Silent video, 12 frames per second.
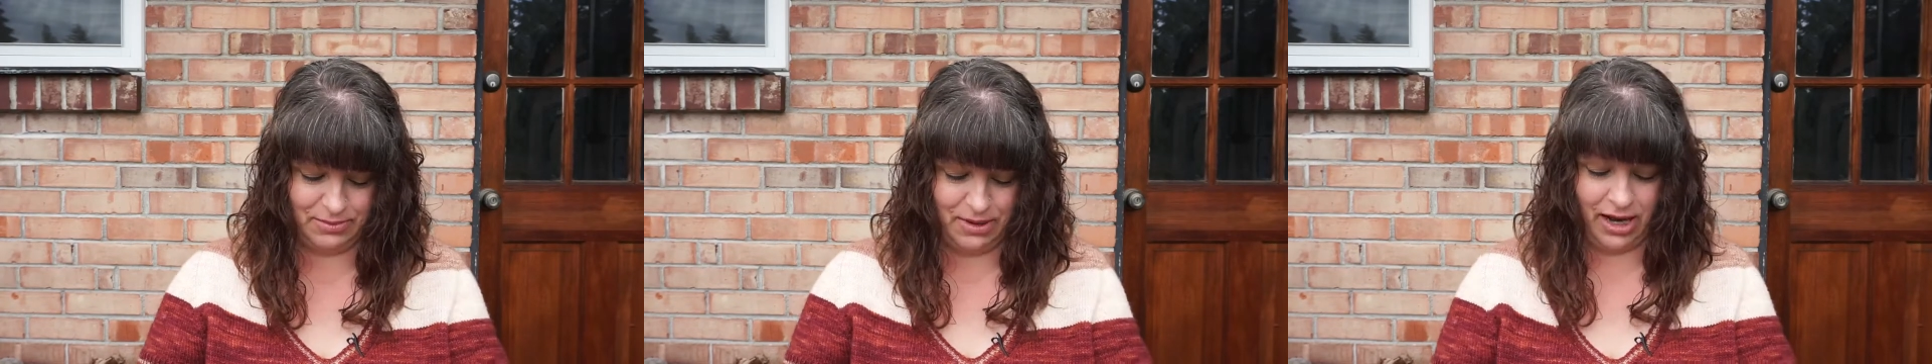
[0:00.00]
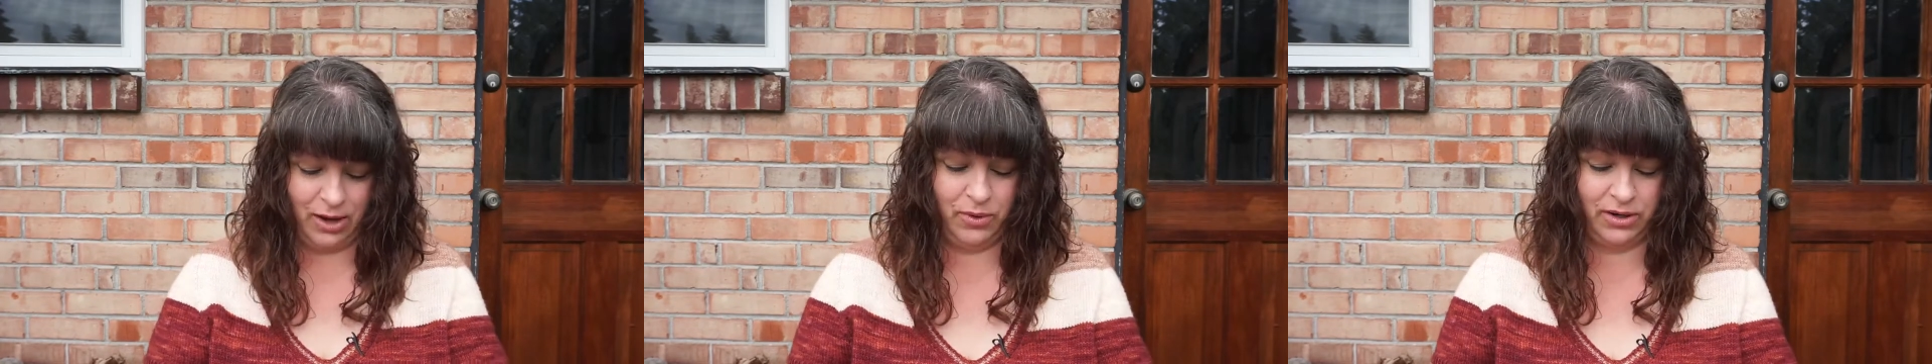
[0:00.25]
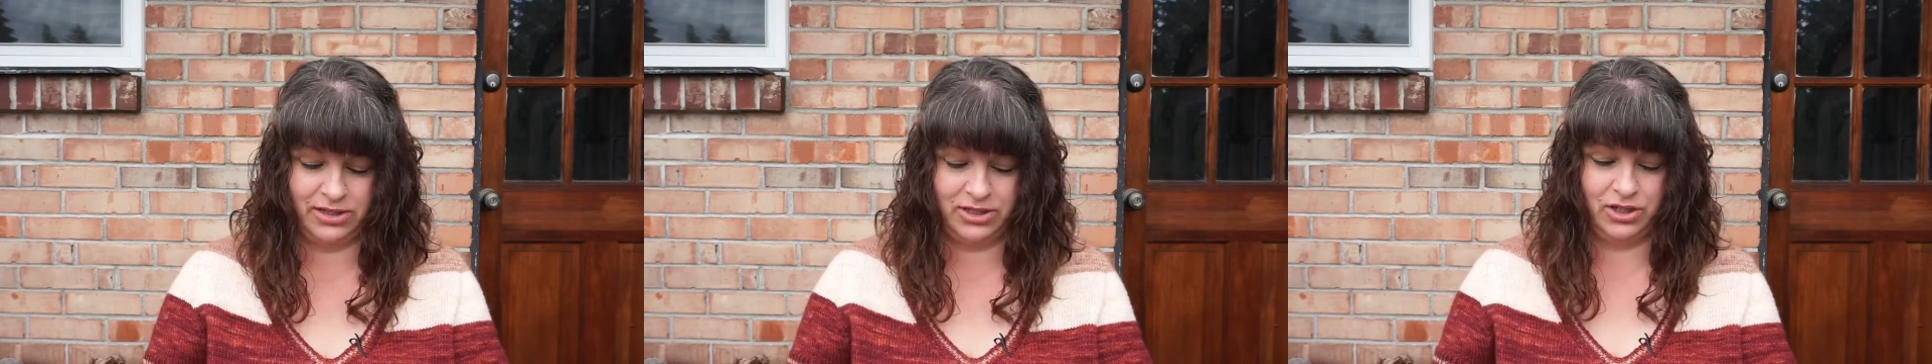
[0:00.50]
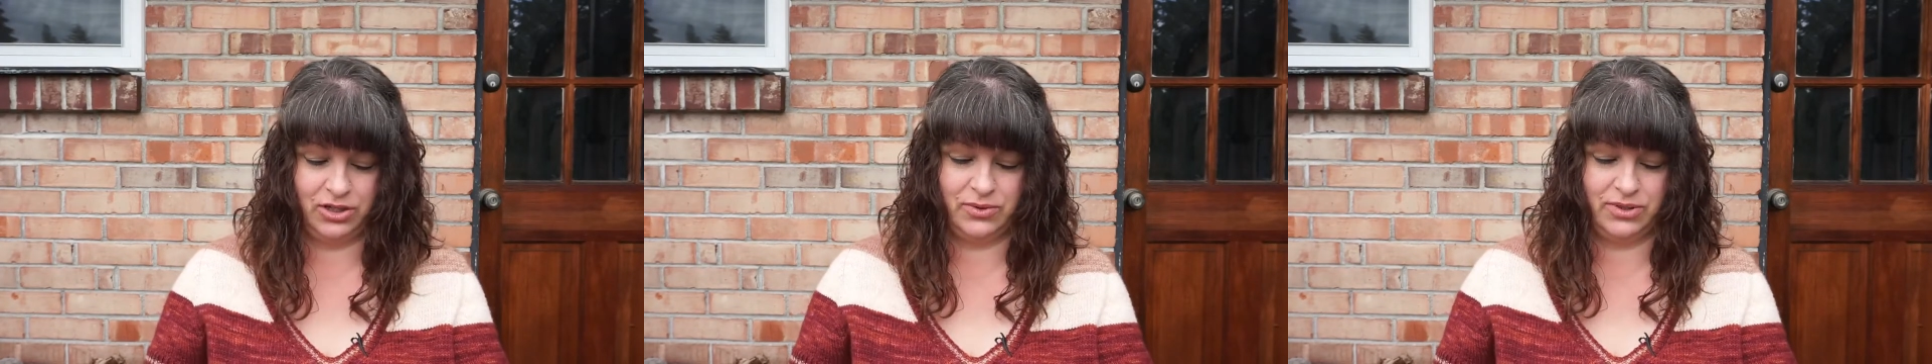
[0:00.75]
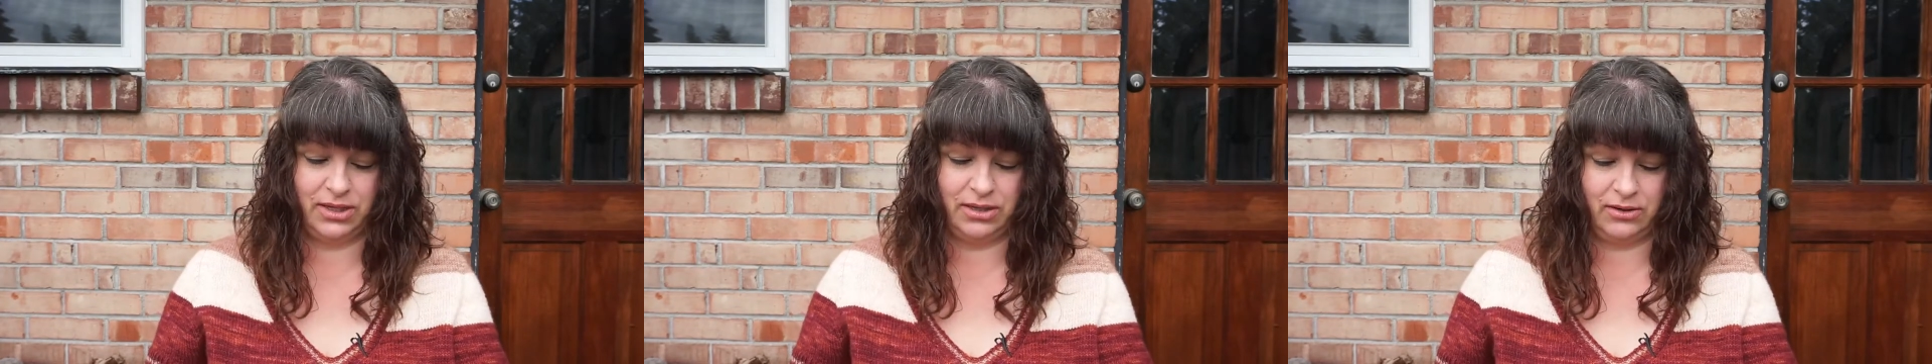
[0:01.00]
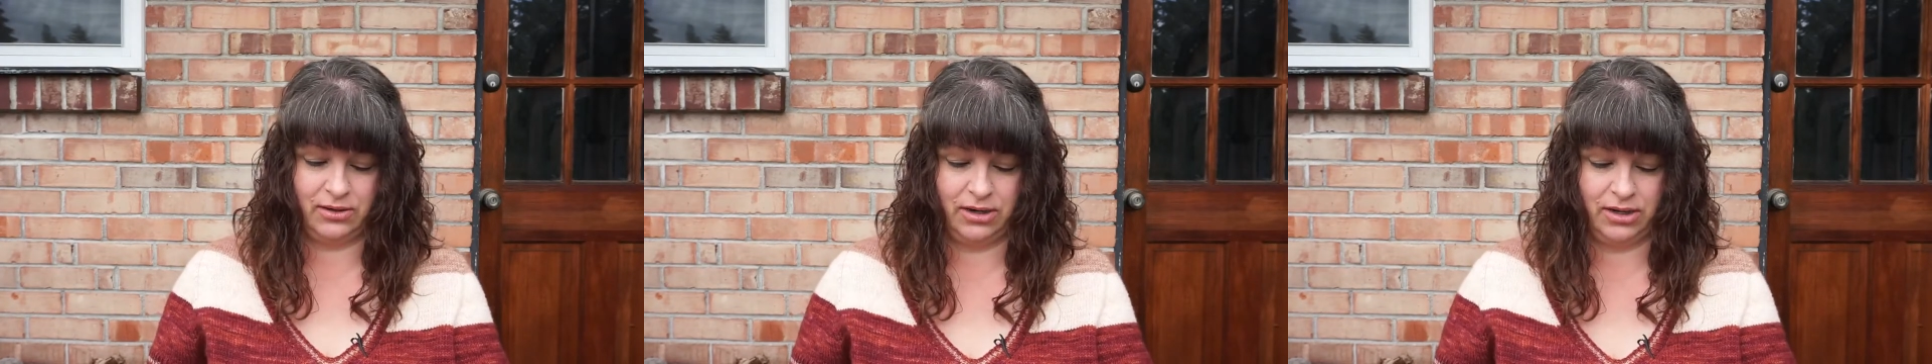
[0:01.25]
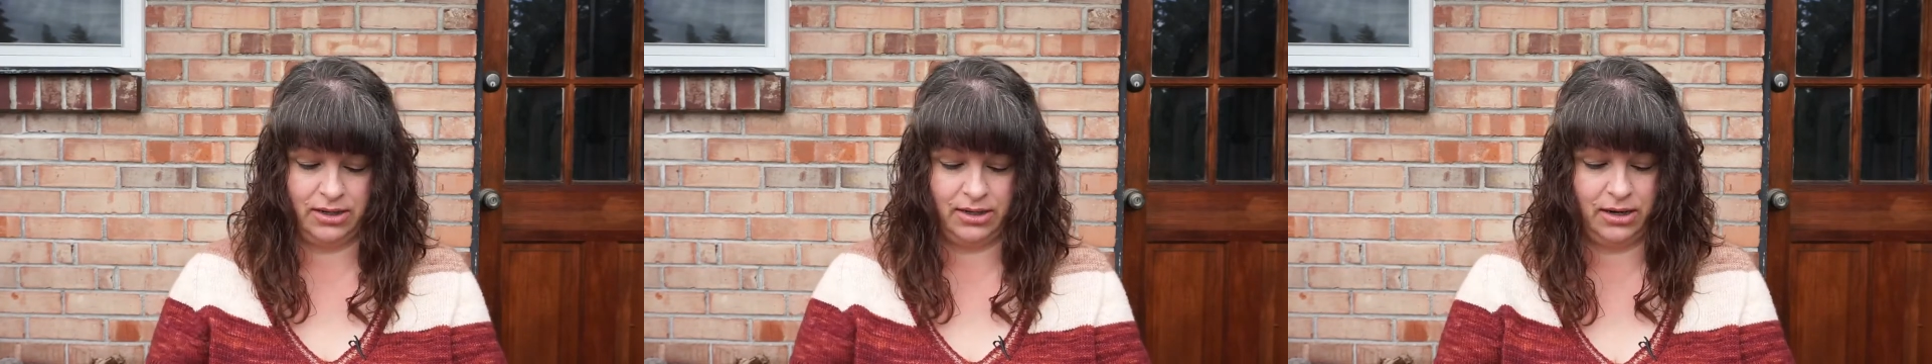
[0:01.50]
but I wanted to use it on